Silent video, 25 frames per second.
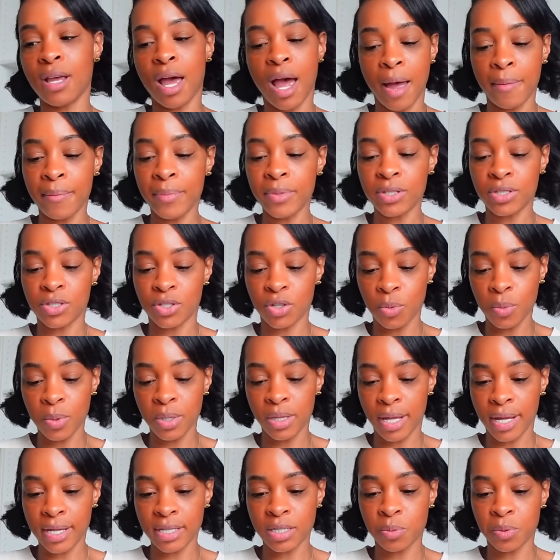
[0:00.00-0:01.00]
I'm assuming
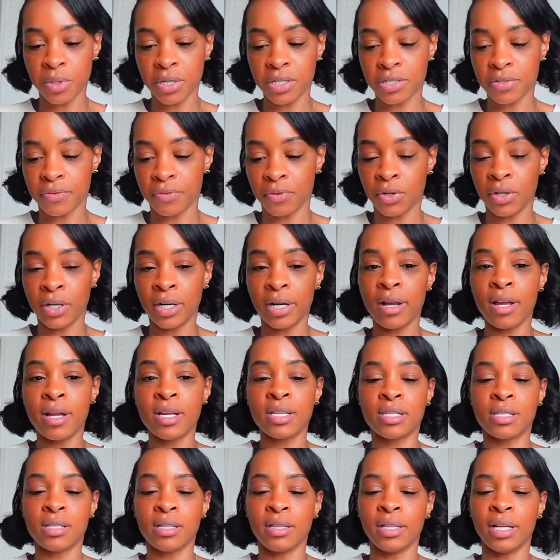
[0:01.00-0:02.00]
that's what it's for.
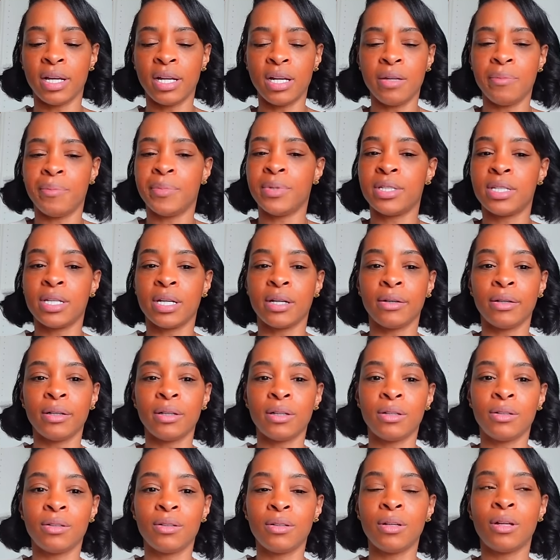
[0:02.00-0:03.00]
It's linen
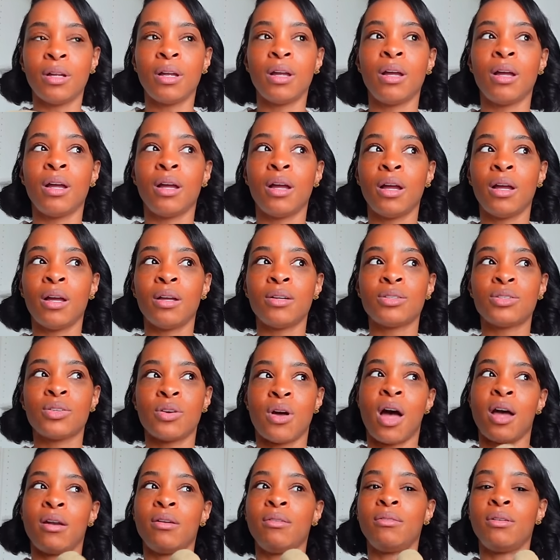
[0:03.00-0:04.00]
material, so
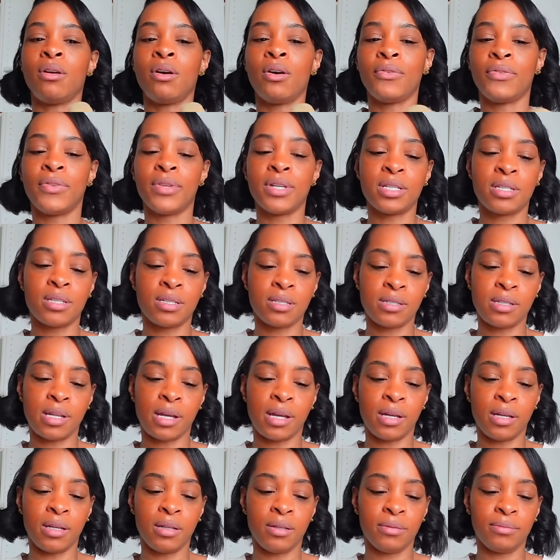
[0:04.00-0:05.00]
I don't know if this is
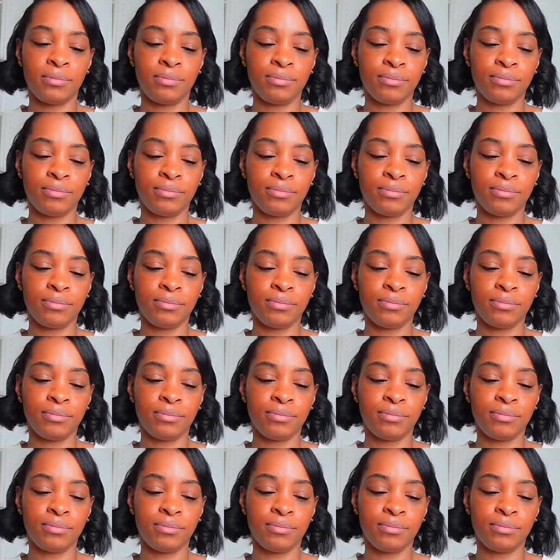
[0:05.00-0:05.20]
like